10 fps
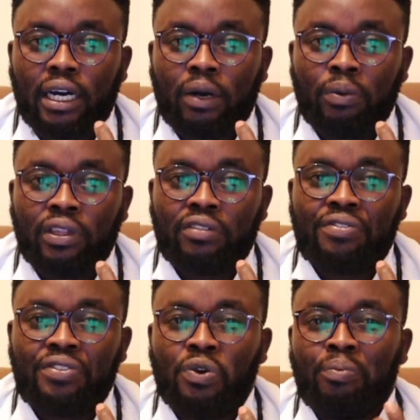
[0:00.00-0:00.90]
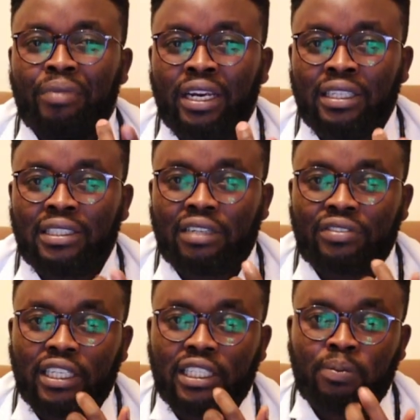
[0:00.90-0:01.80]
with a few minutes
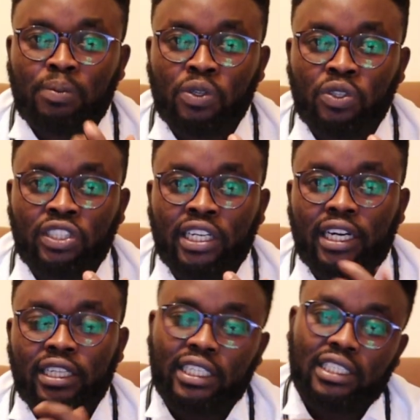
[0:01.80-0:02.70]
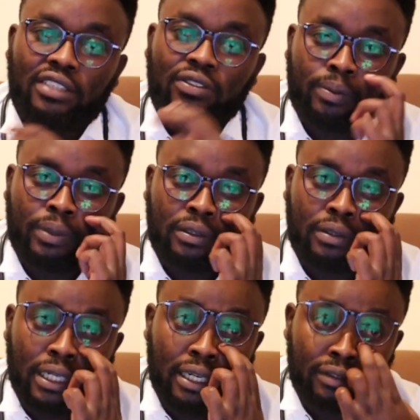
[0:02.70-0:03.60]
after exposure and transform the
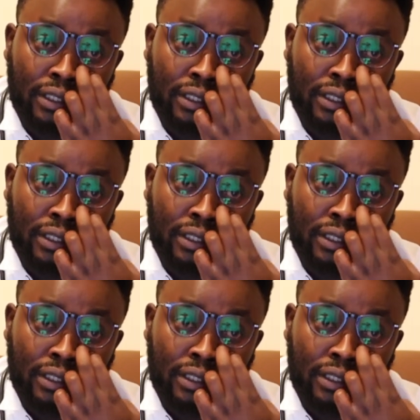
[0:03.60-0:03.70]
cells